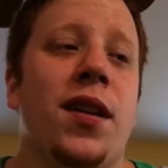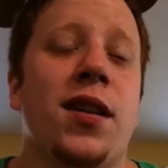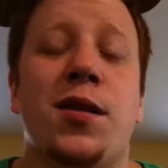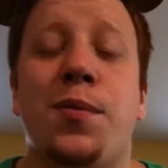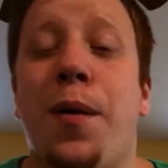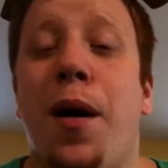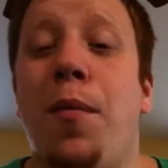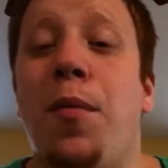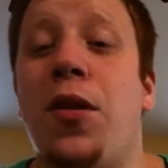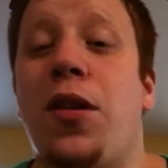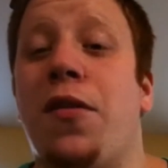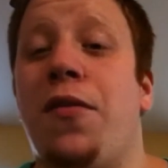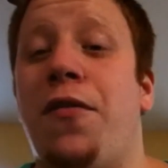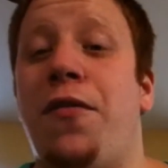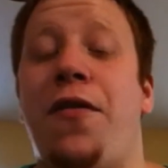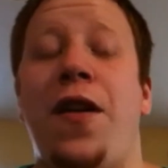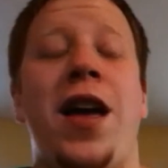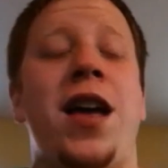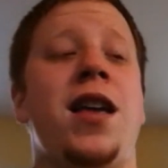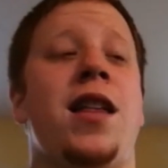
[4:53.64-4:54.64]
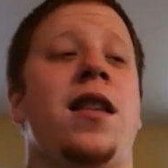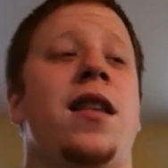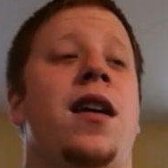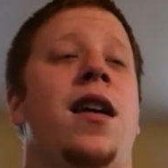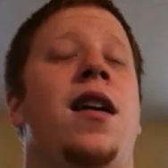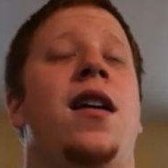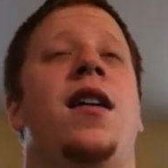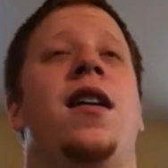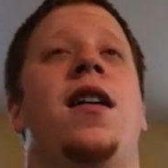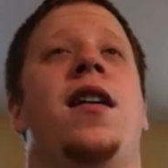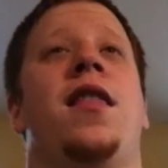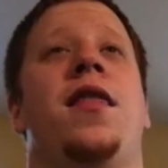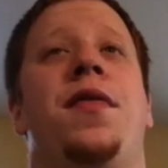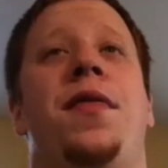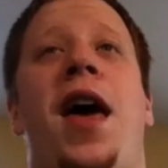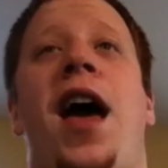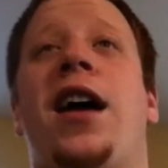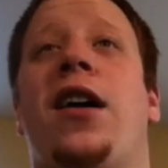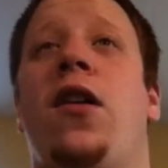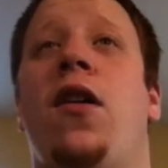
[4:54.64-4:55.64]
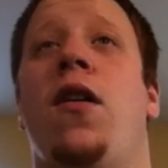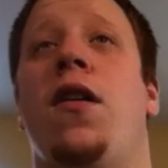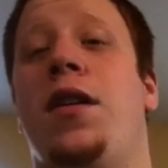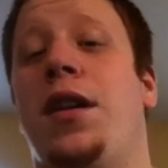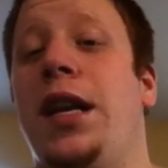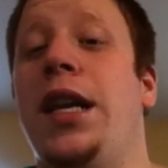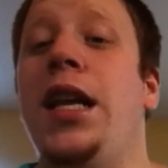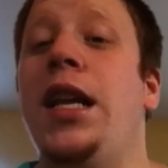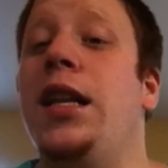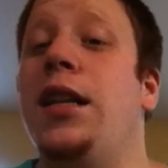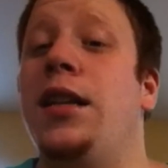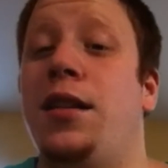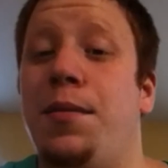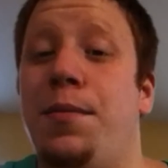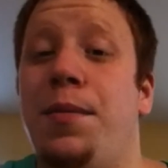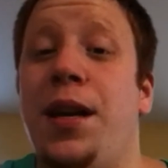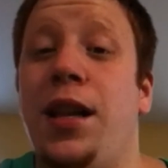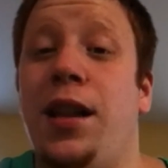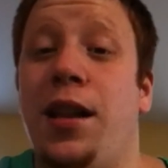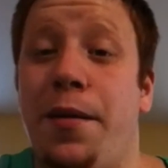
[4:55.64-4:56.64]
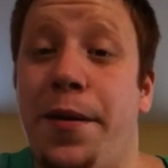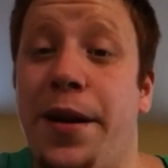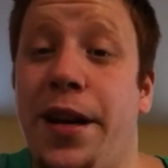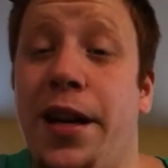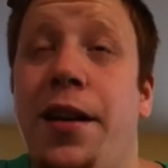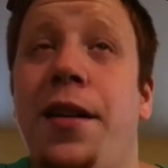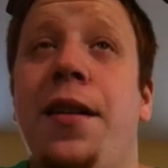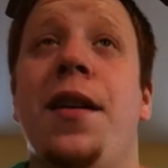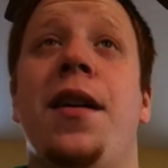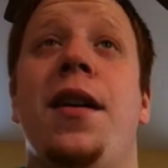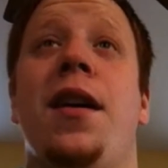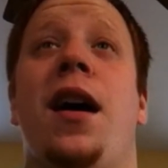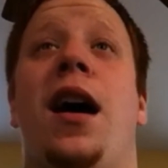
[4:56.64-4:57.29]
Spellbook of Fate, that card needed to be limited.